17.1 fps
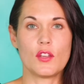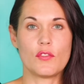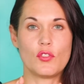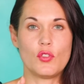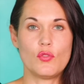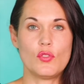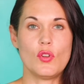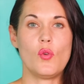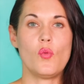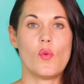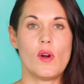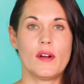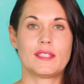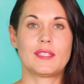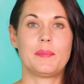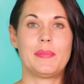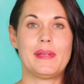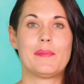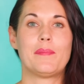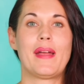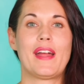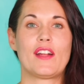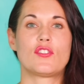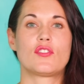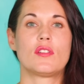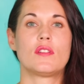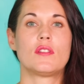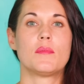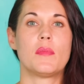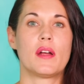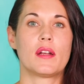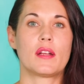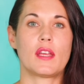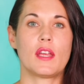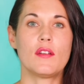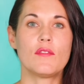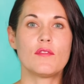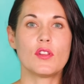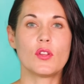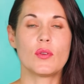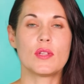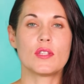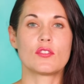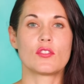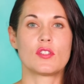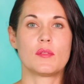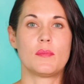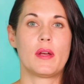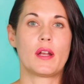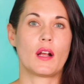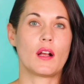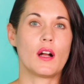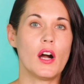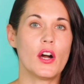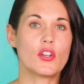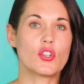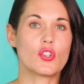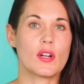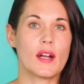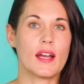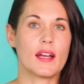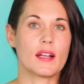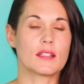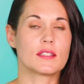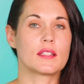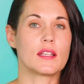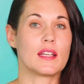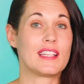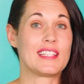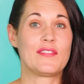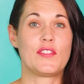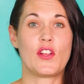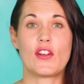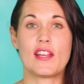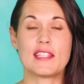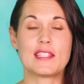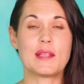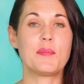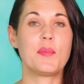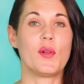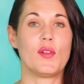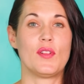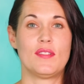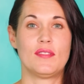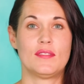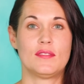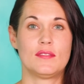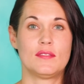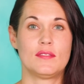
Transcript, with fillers: If you don't want to be a match to demonic influence or demonic contracts, it is very simple.